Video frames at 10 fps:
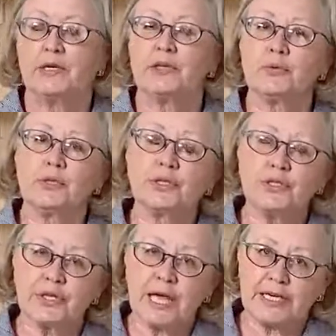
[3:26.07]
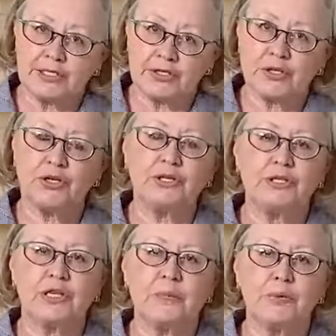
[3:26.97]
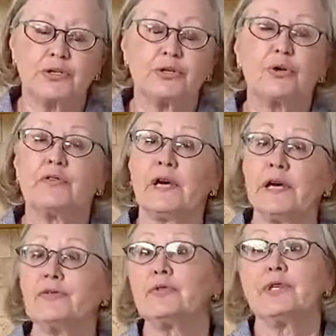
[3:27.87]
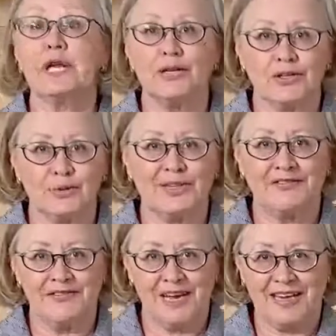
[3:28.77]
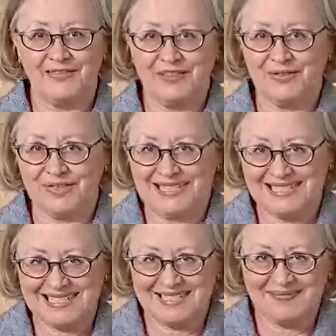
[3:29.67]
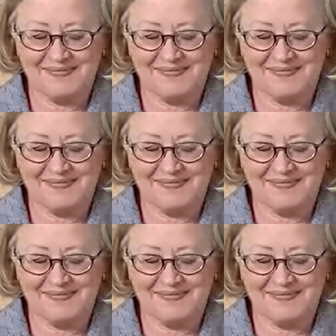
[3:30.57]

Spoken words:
to an internal temperature of 125 degrees.